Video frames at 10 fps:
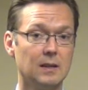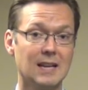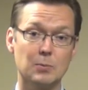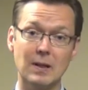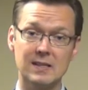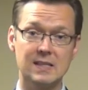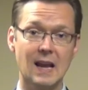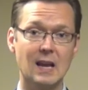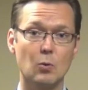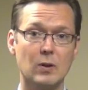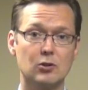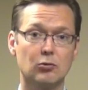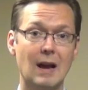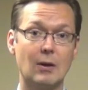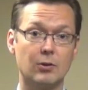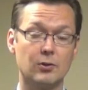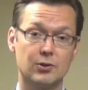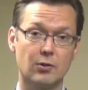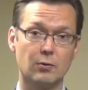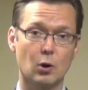as well as standing one's ground on
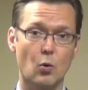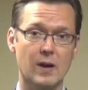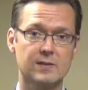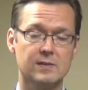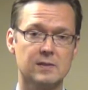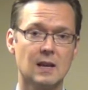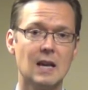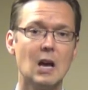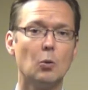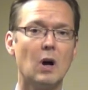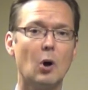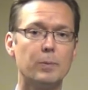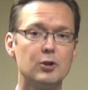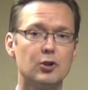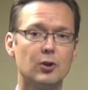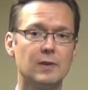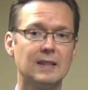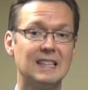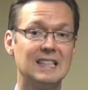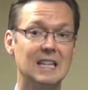certain requests, will help ensure
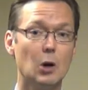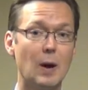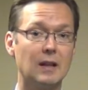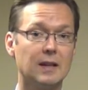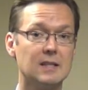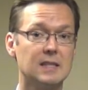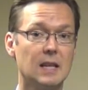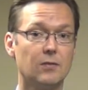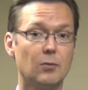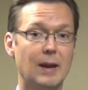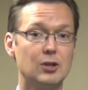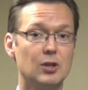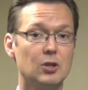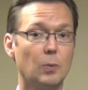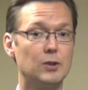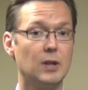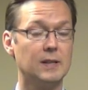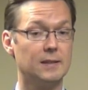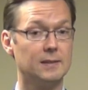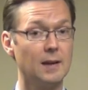that the DOL gets the information to which it
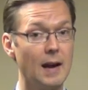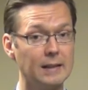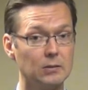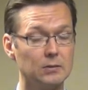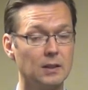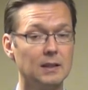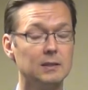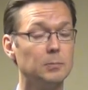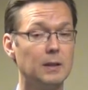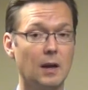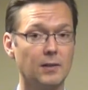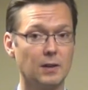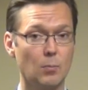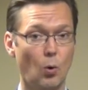is entitled, but nothing